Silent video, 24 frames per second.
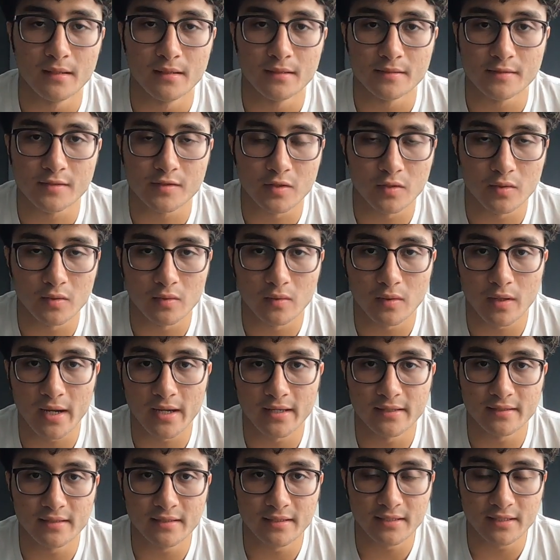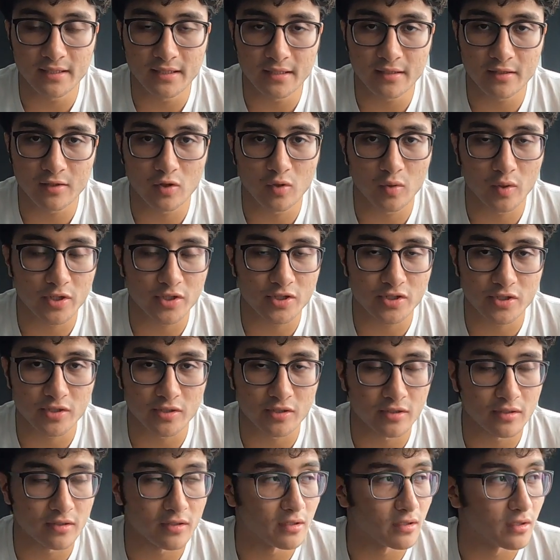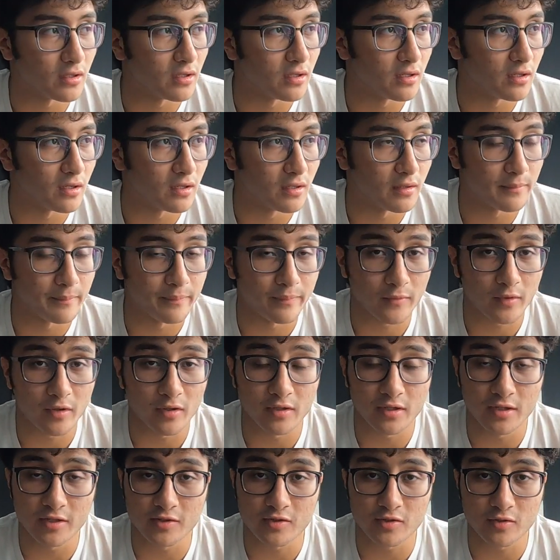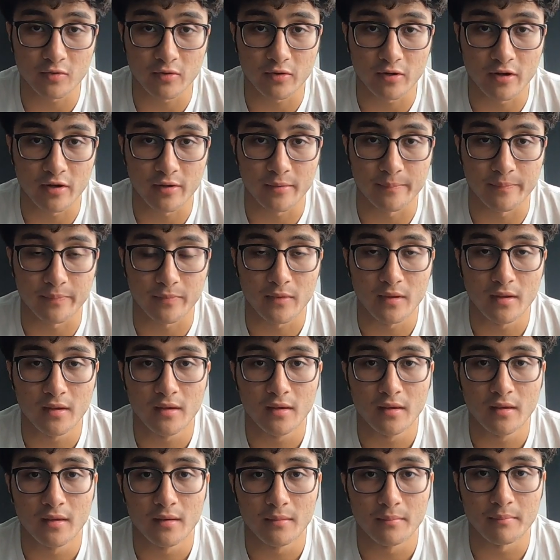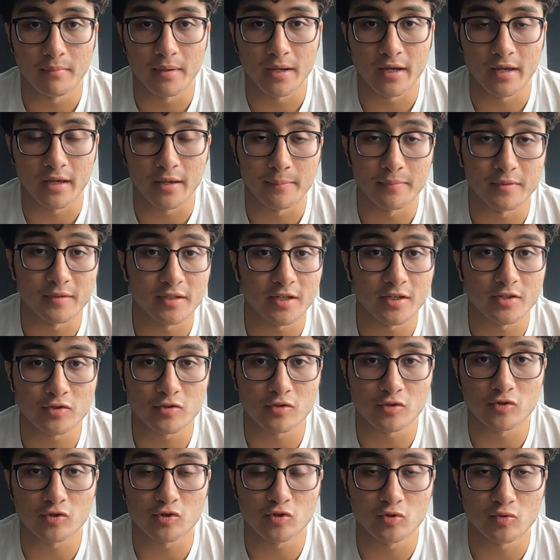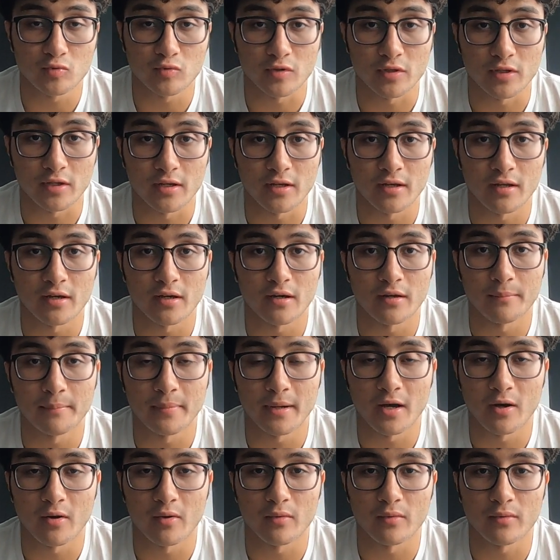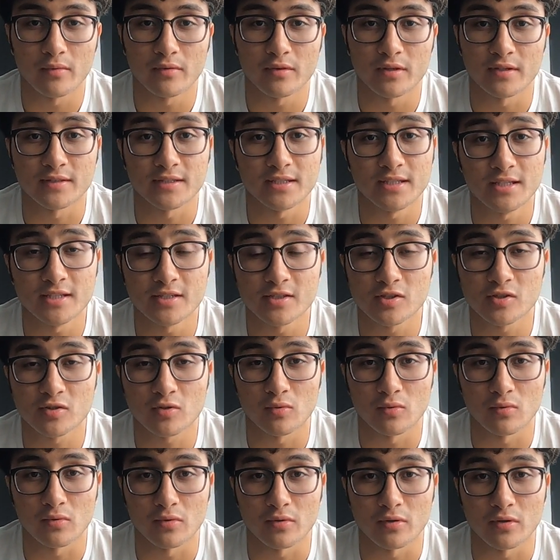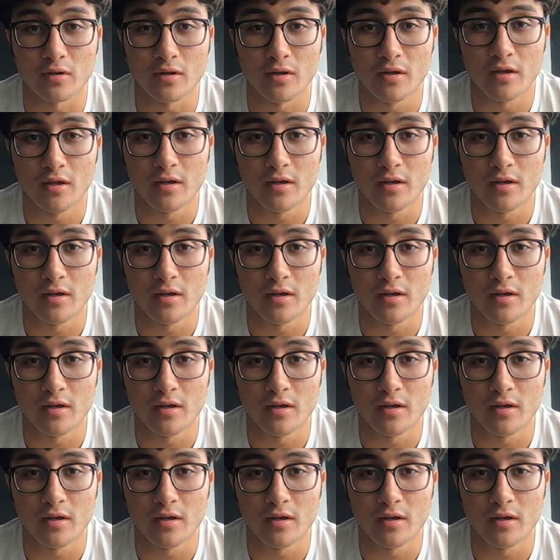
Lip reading: So I did get a question on Instagram by a potential student about the T score